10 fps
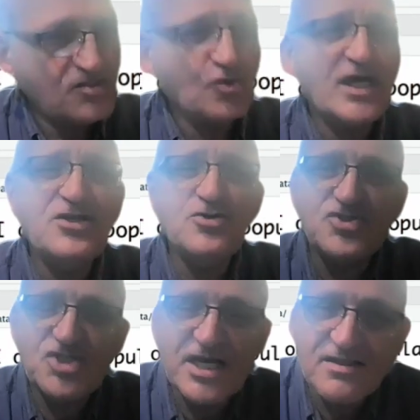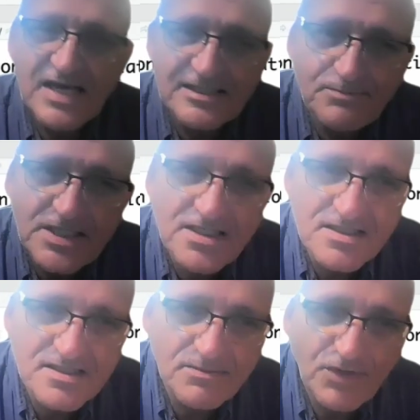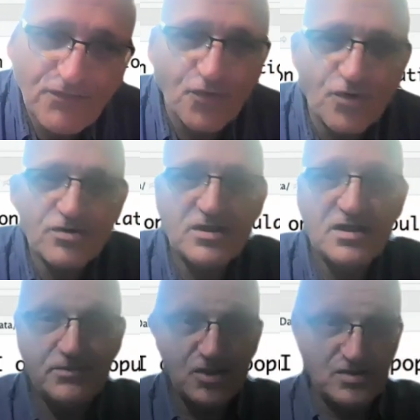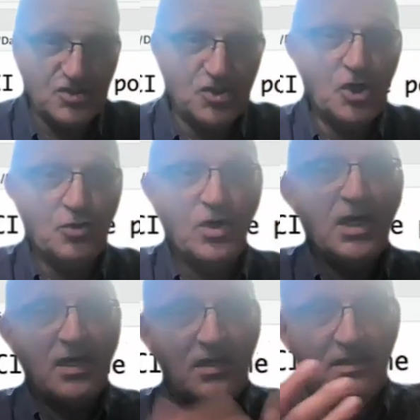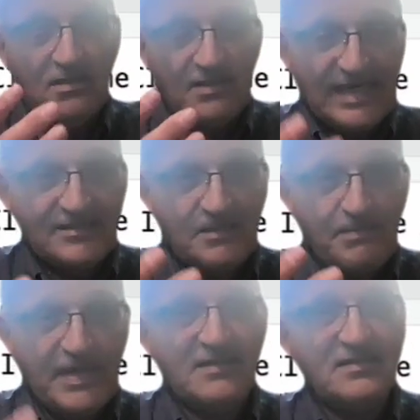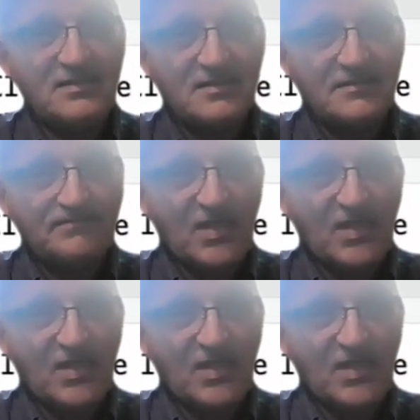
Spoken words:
So can you check that, please, before, because you know, that depends